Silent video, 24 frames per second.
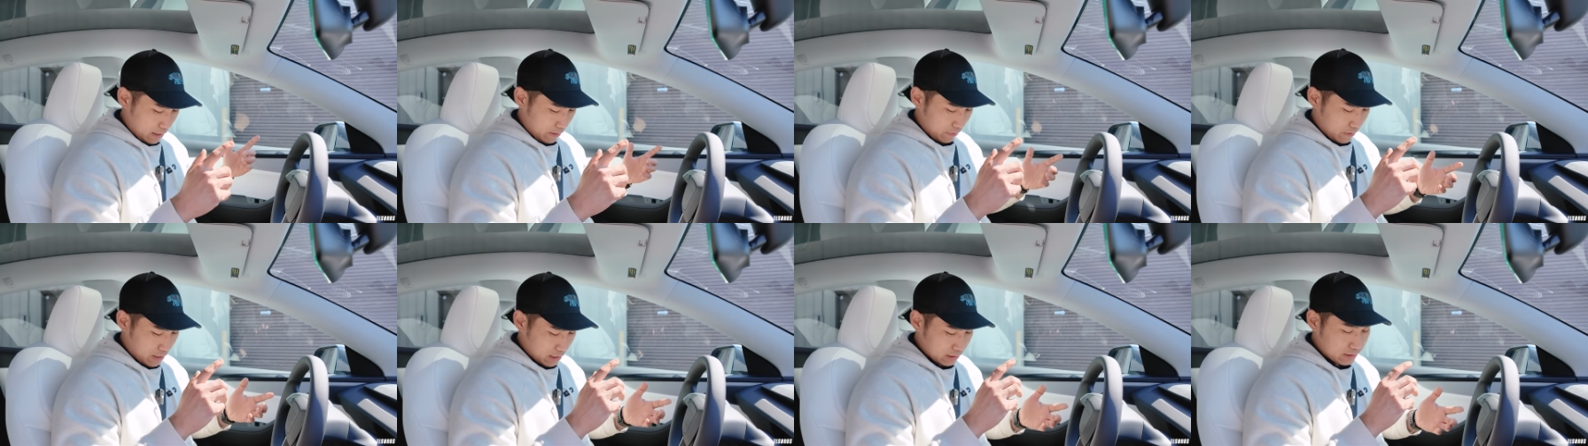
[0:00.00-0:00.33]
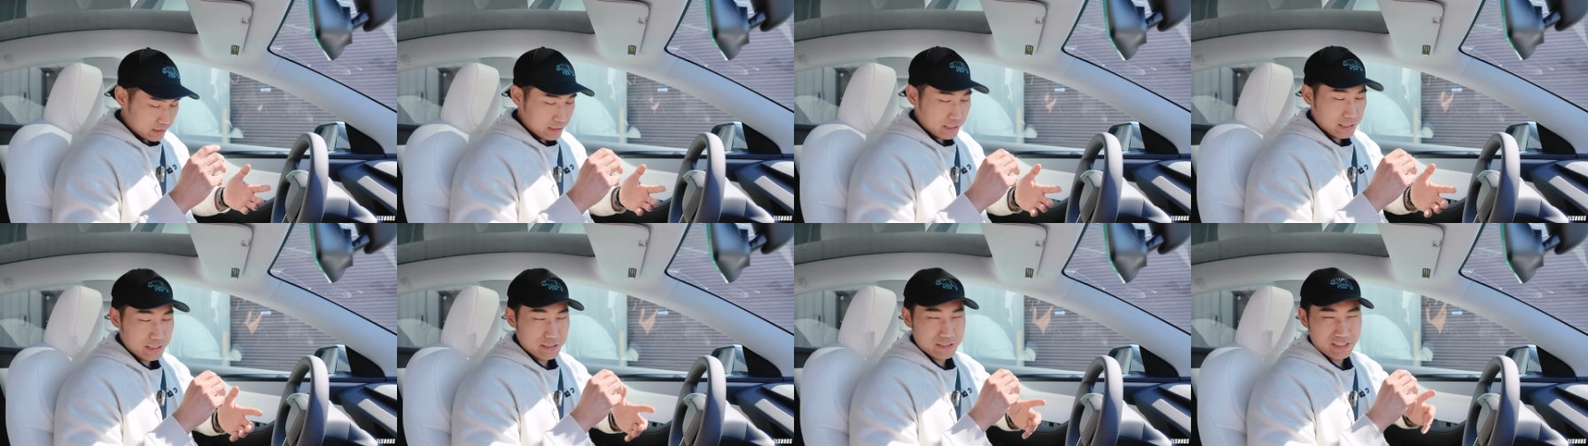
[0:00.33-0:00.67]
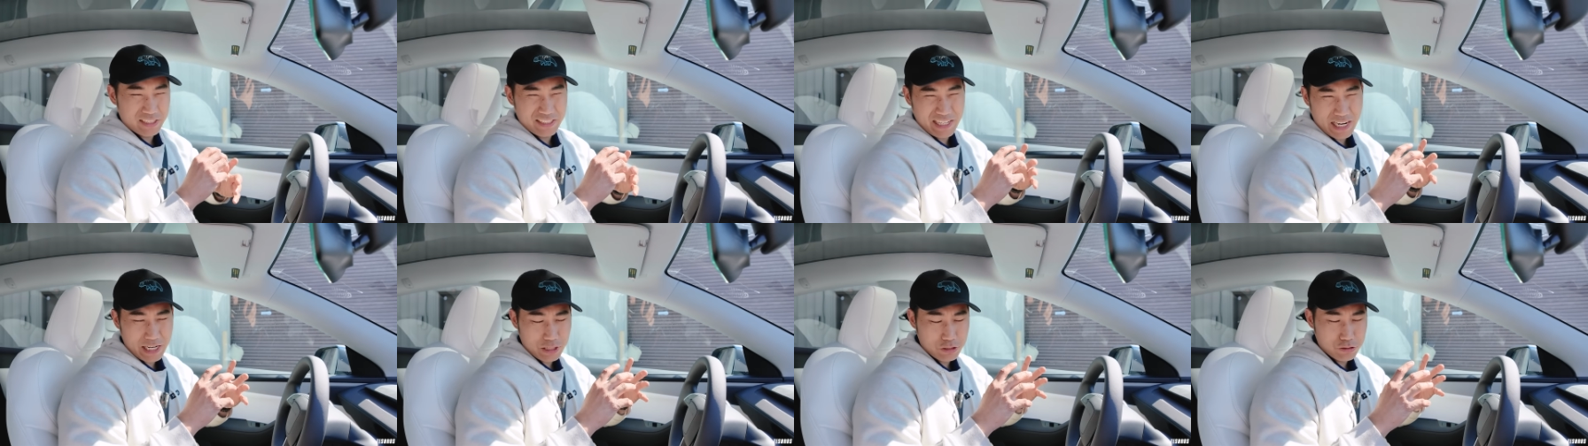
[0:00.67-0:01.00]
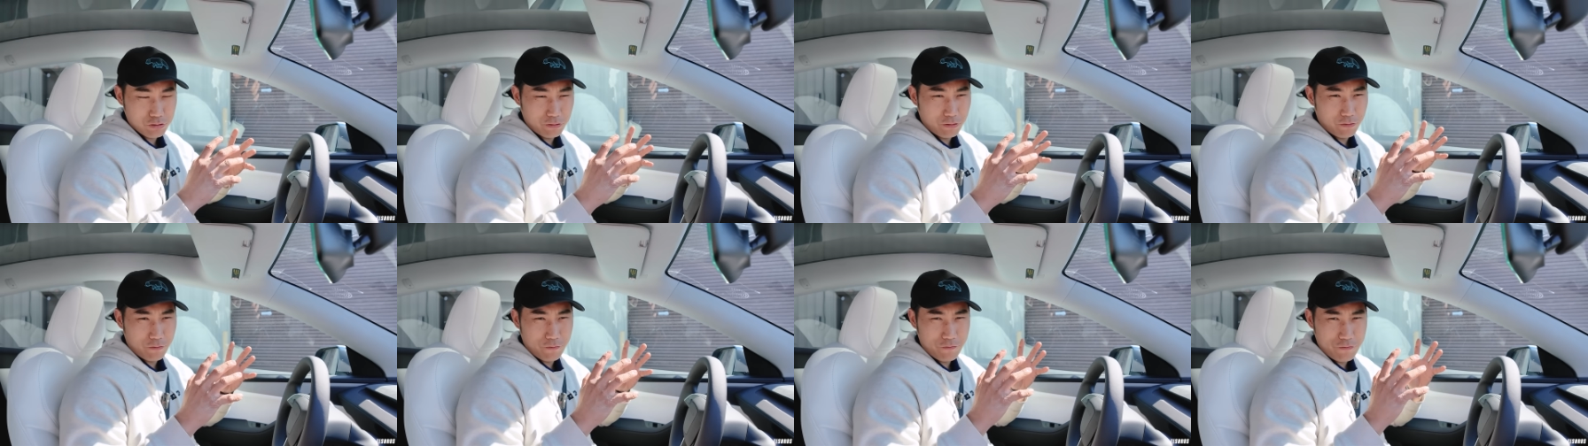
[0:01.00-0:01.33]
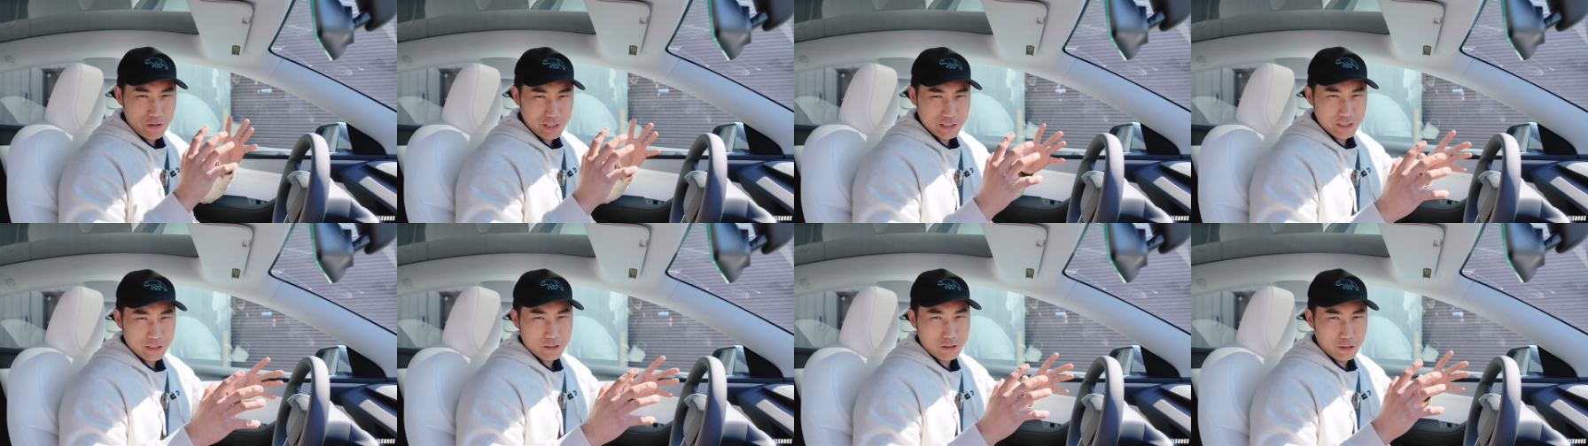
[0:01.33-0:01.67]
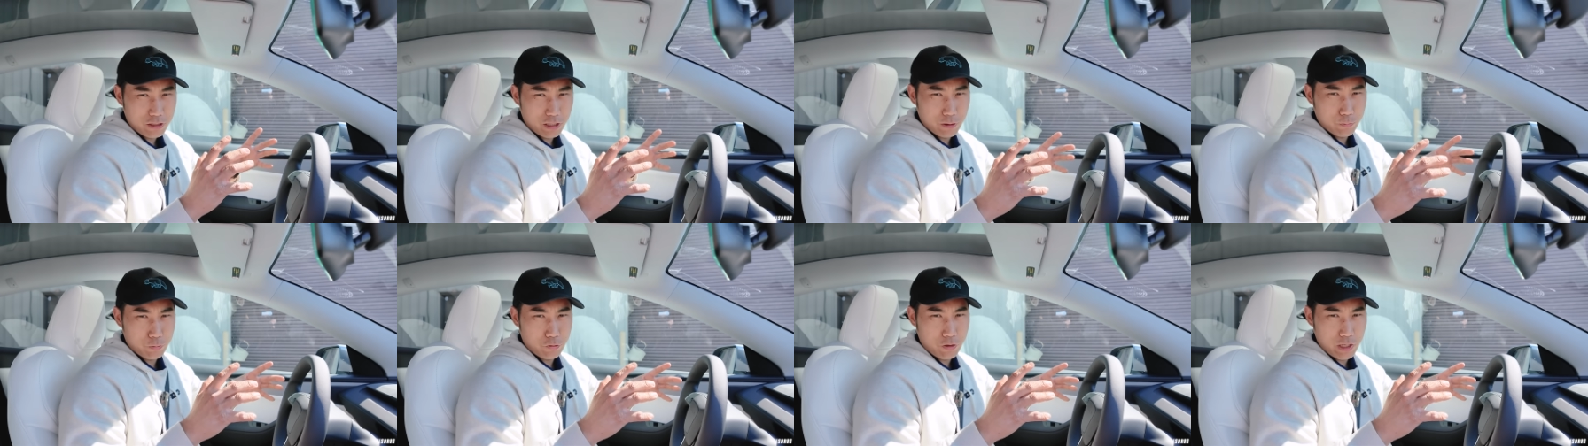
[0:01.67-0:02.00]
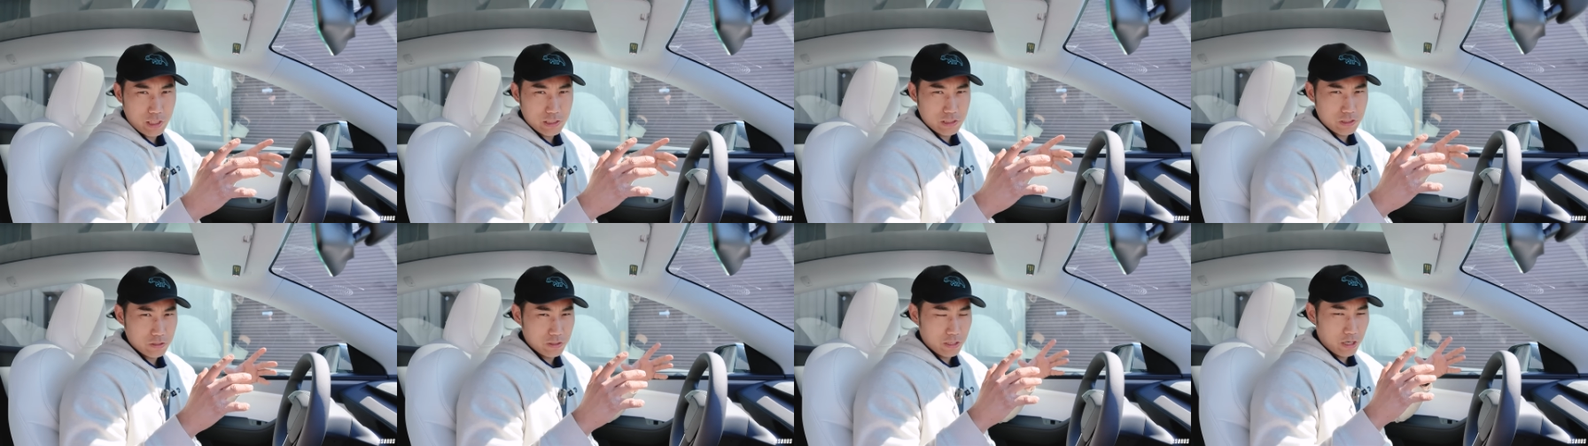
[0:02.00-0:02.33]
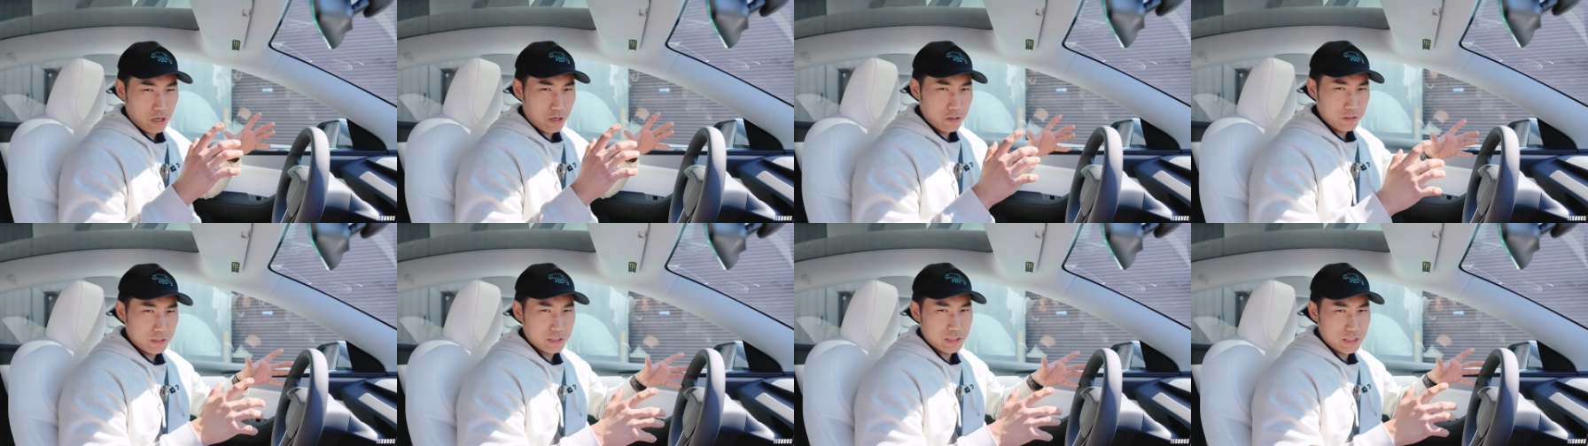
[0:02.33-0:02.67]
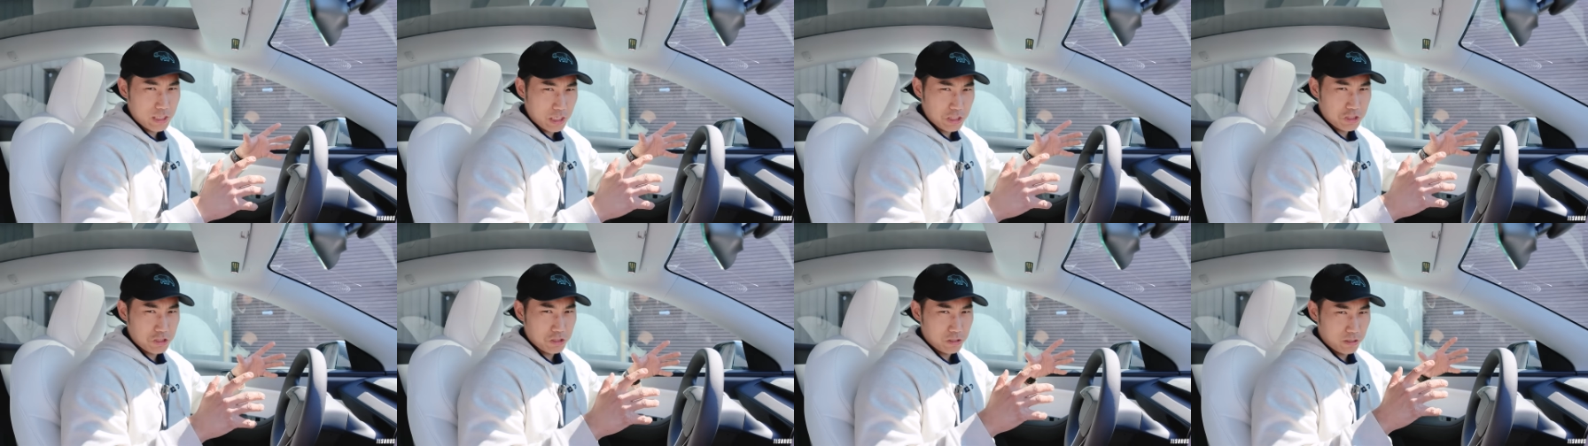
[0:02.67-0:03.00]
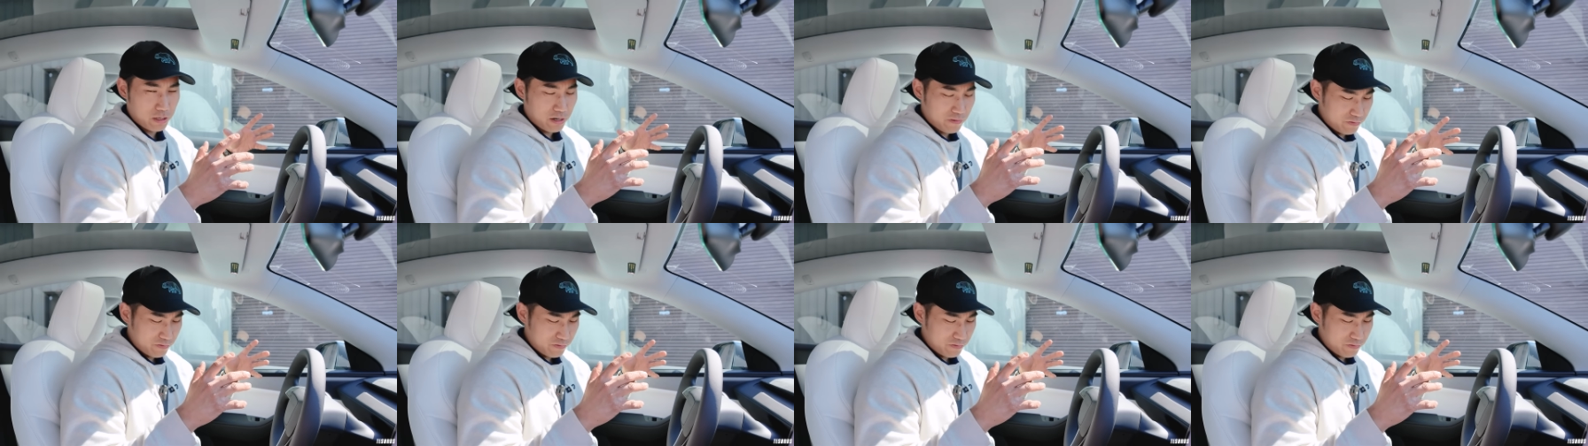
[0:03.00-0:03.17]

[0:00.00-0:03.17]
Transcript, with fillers: This is an actual physical upgrade to the architecture